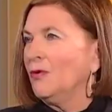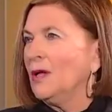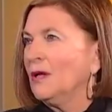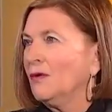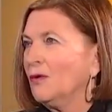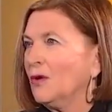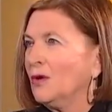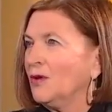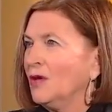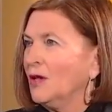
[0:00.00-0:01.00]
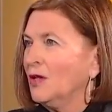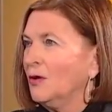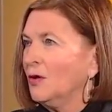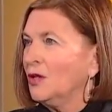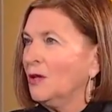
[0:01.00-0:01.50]

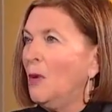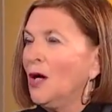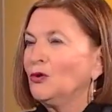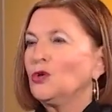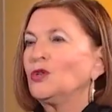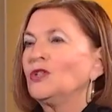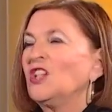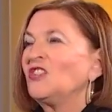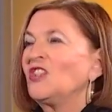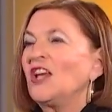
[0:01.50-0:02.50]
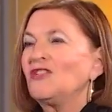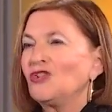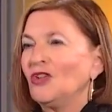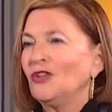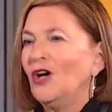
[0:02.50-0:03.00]
the
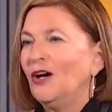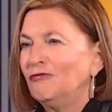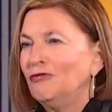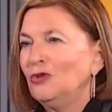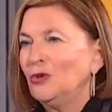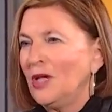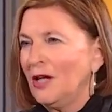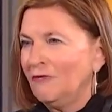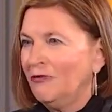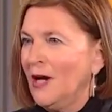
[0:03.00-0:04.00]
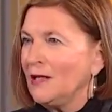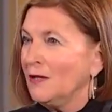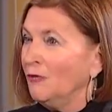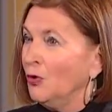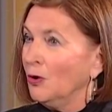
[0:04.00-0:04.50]
democratization of food in
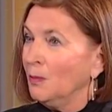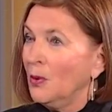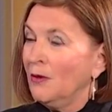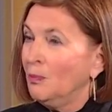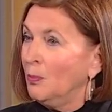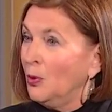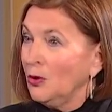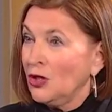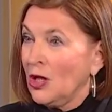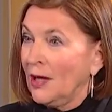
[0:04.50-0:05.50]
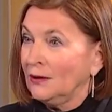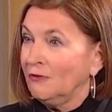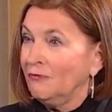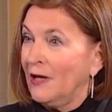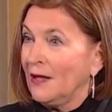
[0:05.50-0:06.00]
France? If you were a poor child
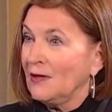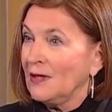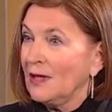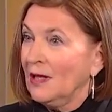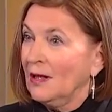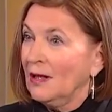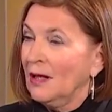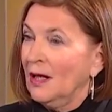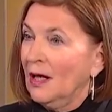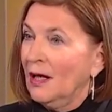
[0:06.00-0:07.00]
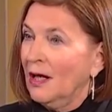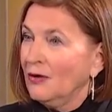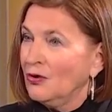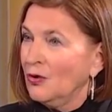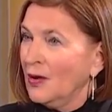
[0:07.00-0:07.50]
in France,
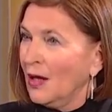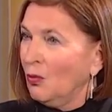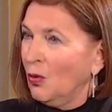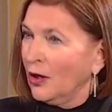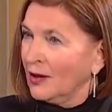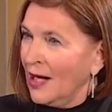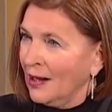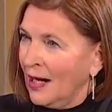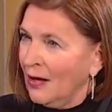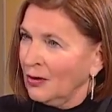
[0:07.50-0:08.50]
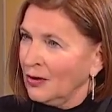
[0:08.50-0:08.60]
do they work that out?